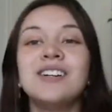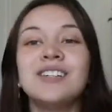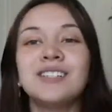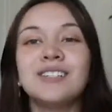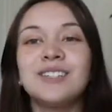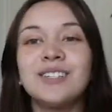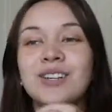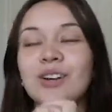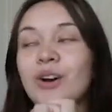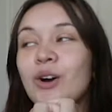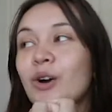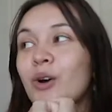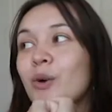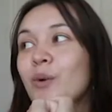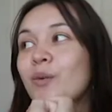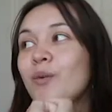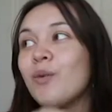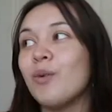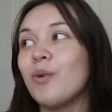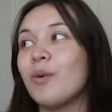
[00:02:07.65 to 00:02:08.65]

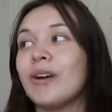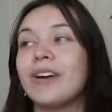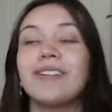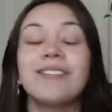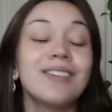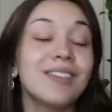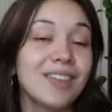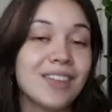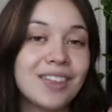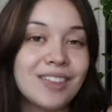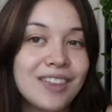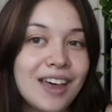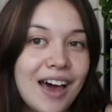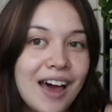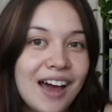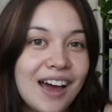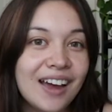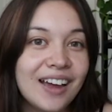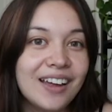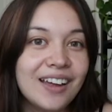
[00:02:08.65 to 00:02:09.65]
So with
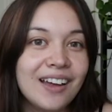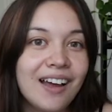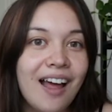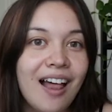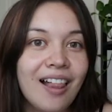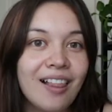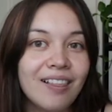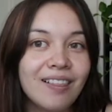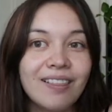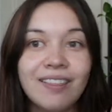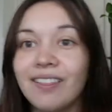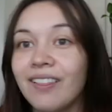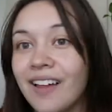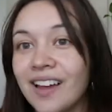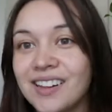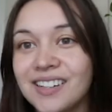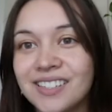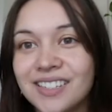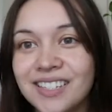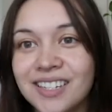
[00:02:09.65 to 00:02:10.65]
that,
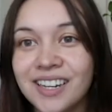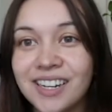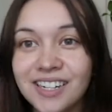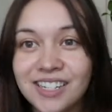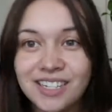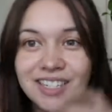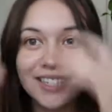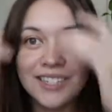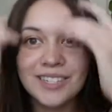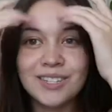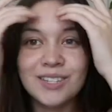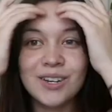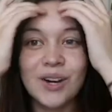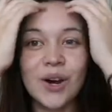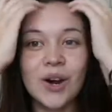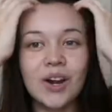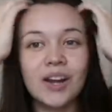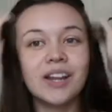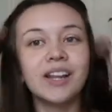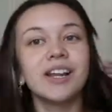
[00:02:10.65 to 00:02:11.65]
let's get
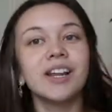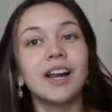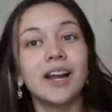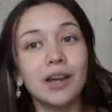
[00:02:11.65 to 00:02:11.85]
started.